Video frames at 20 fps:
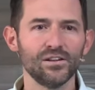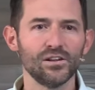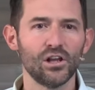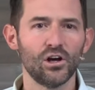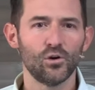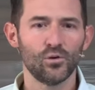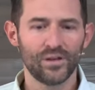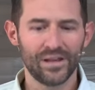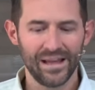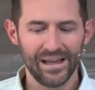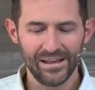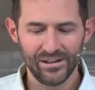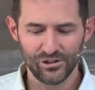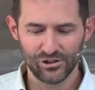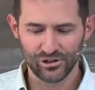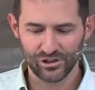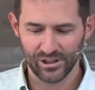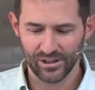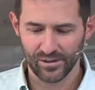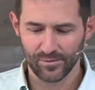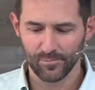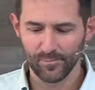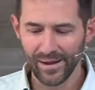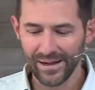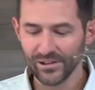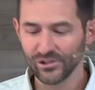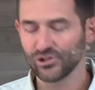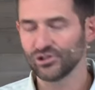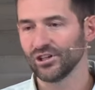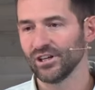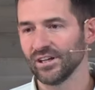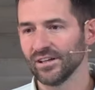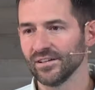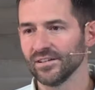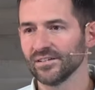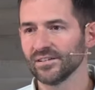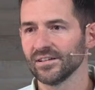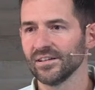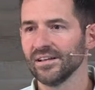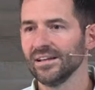location
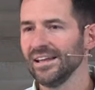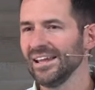mentioned